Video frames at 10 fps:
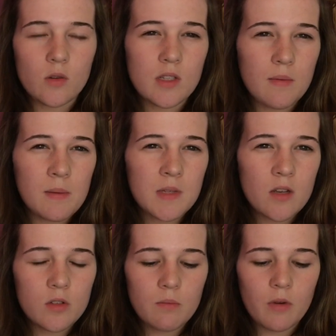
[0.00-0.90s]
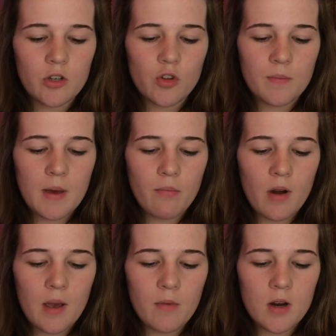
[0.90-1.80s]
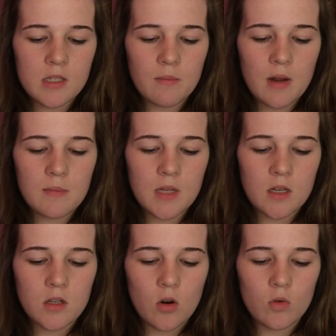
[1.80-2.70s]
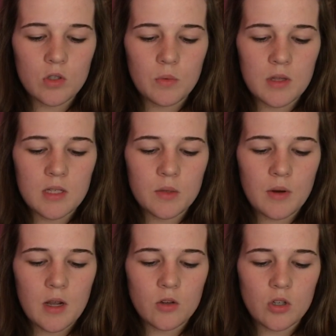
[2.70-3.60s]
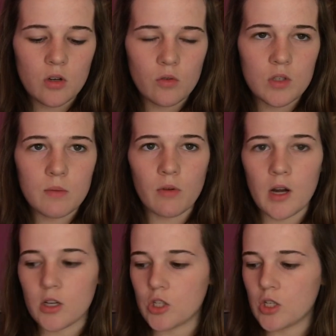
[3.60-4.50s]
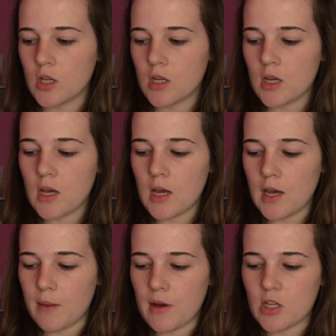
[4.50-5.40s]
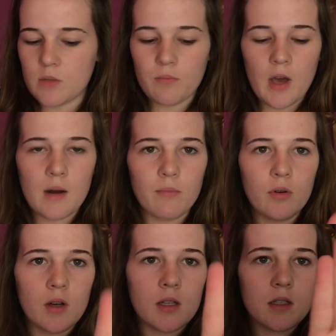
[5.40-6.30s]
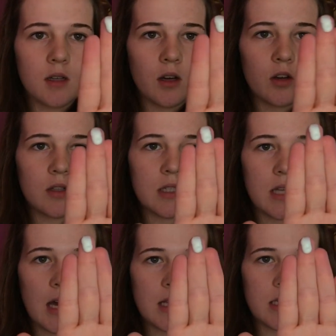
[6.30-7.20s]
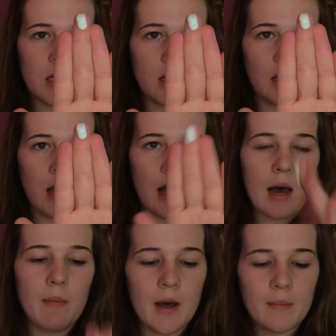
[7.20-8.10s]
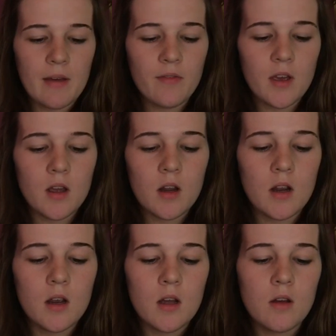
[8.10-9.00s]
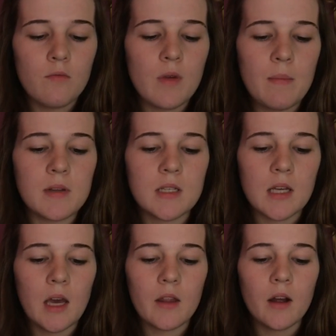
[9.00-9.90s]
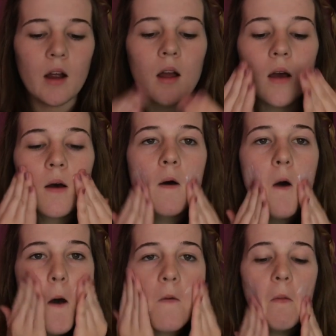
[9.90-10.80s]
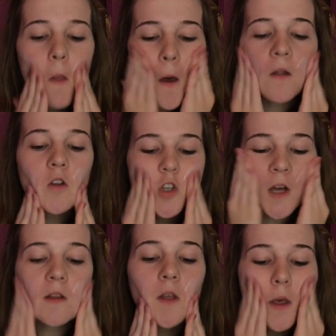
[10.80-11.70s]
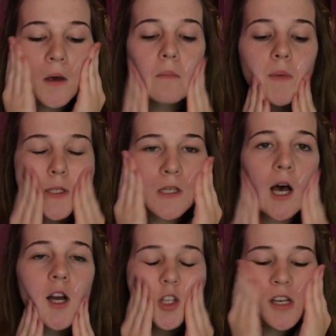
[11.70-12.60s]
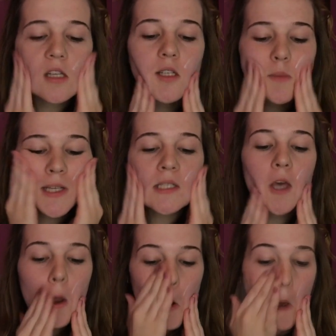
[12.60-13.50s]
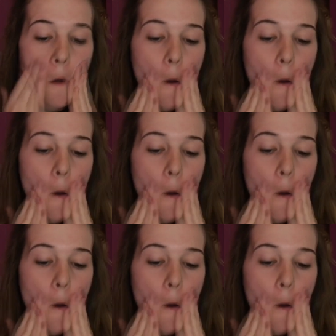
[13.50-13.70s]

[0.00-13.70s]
so sometimes I use a brush with my primer, sometimes I don't. With this one I usually don't use a brush. I just kind of put a good size glob on my finger, rub it together, and then gently massage it into my skin.